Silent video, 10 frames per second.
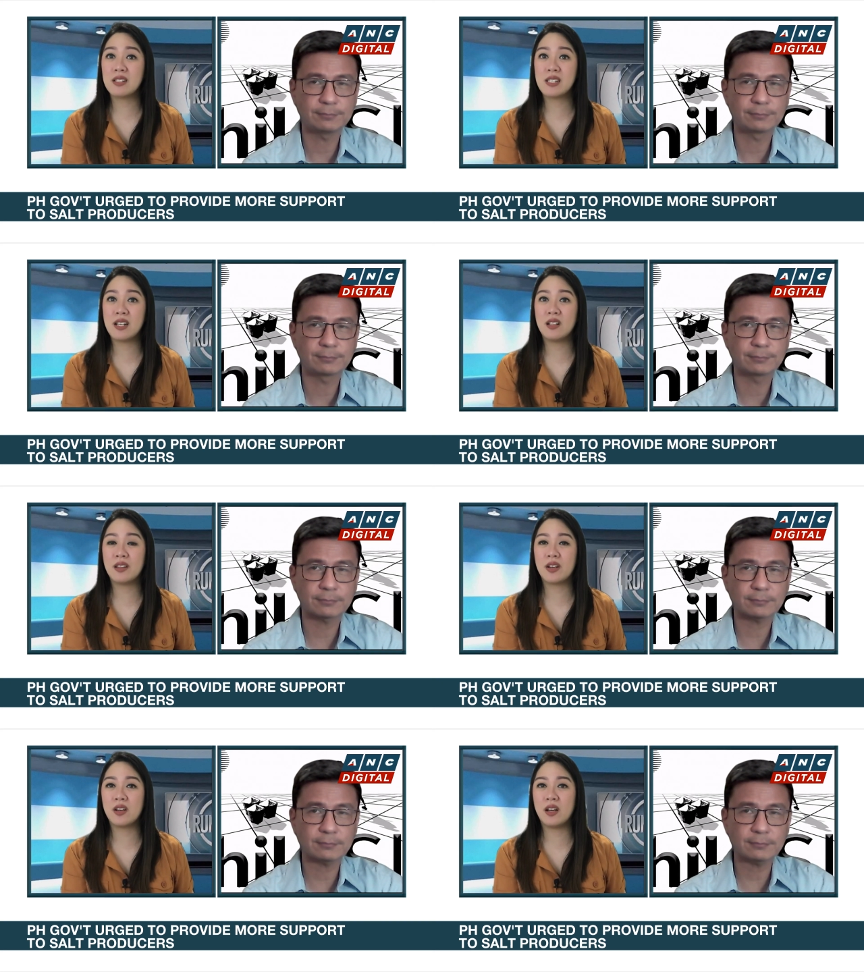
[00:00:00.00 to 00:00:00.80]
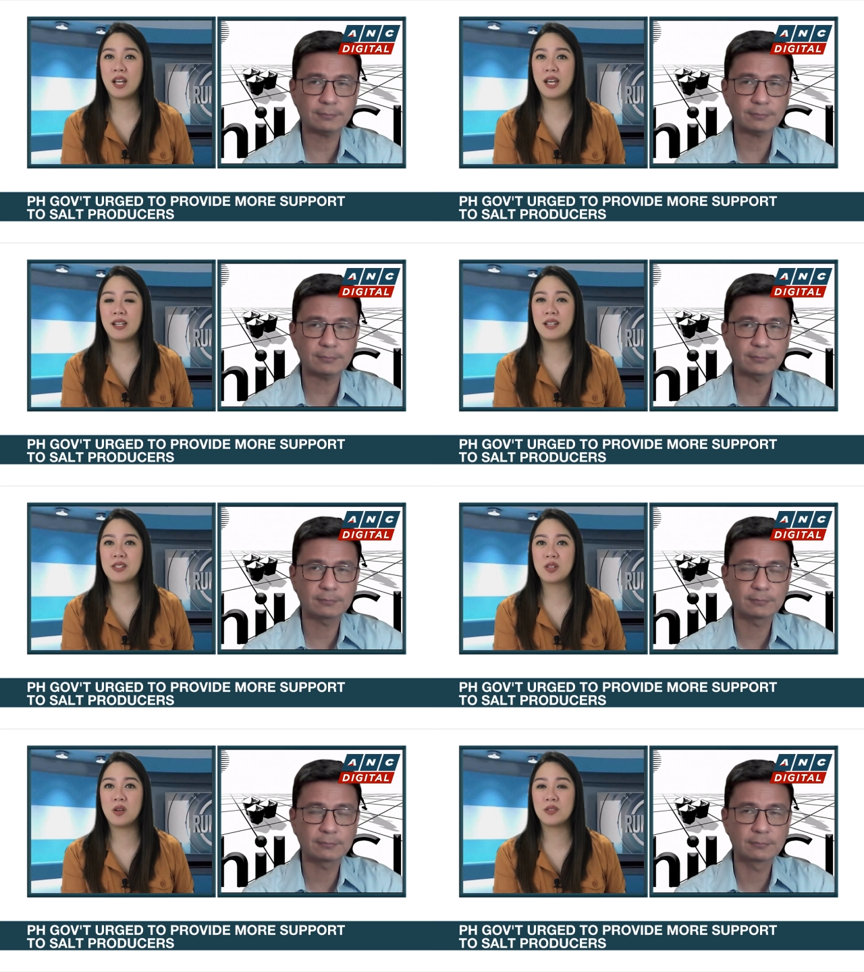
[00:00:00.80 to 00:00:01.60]
Speaker 1: sell their non-iodized
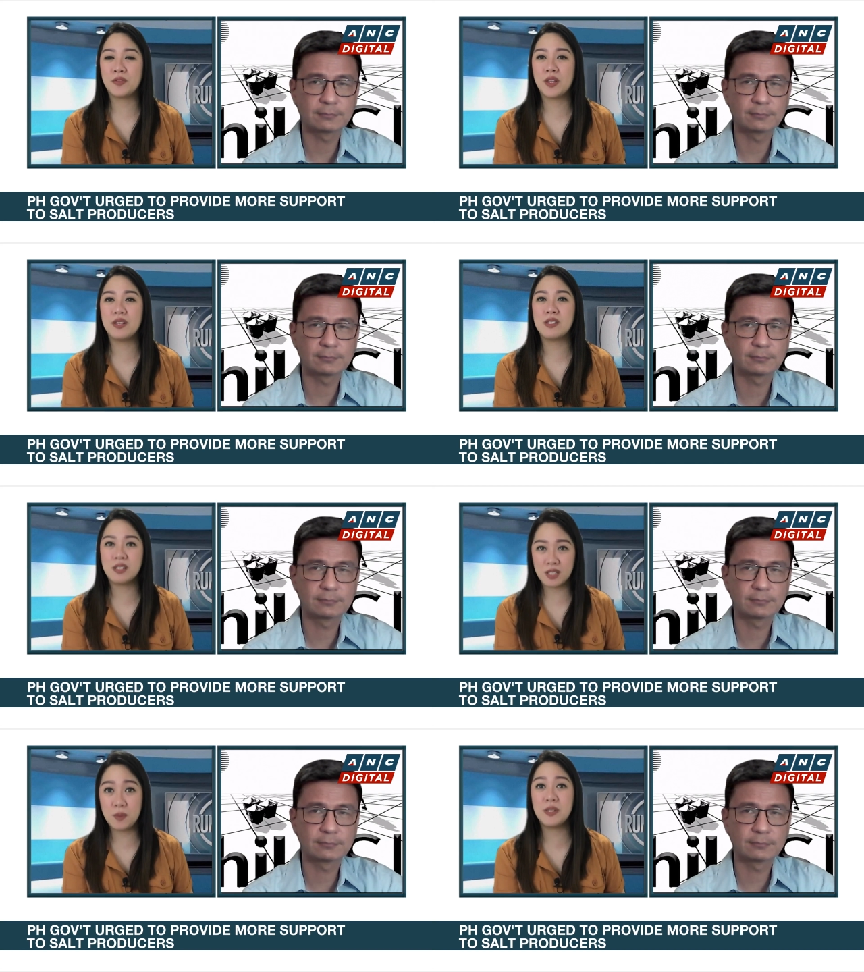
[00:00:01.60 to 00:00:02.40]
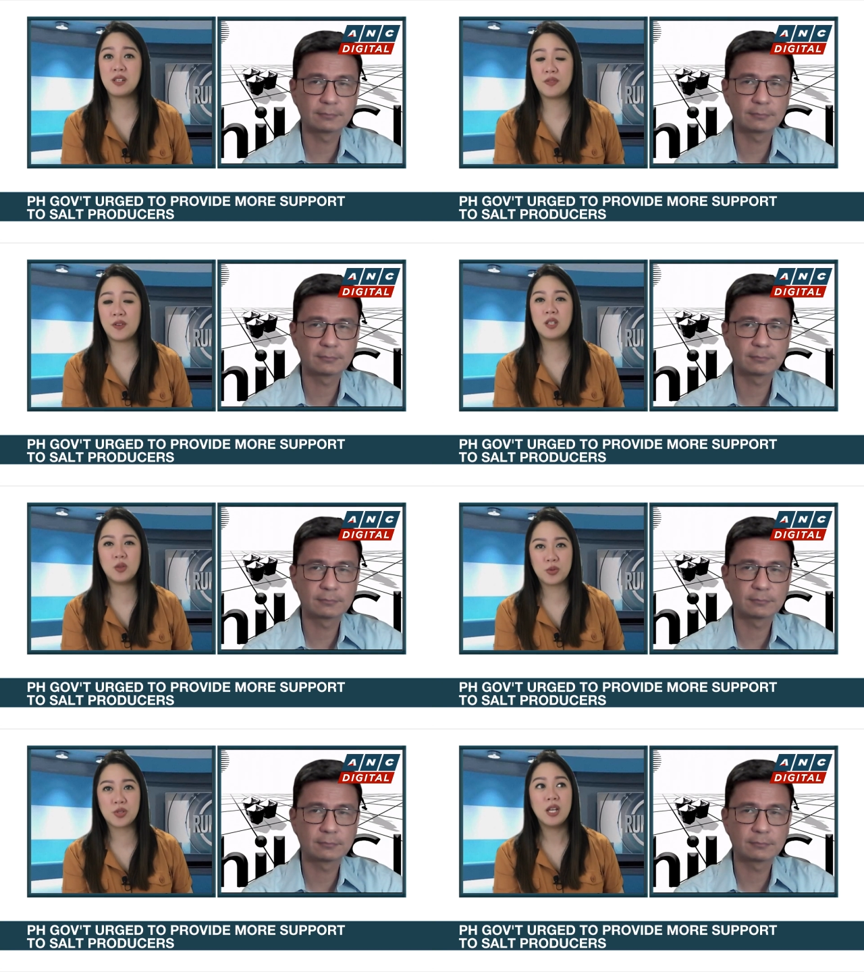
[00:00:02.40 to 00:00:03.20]
salt for this specific
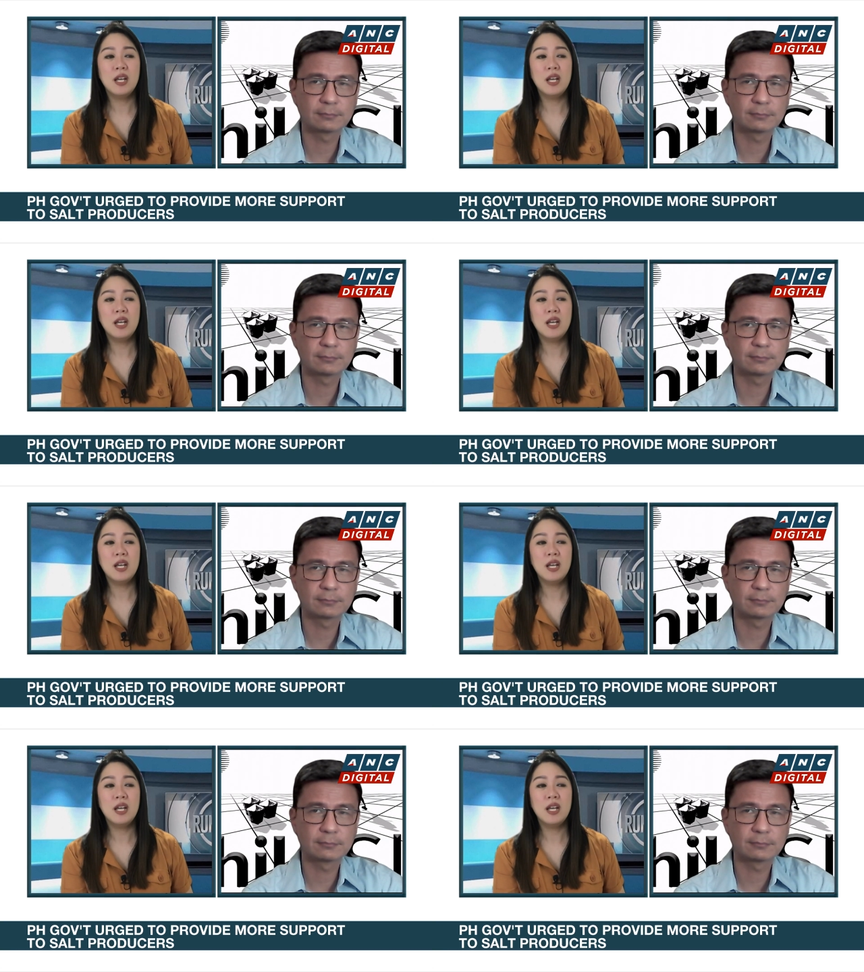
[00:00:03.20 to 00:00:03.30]
use.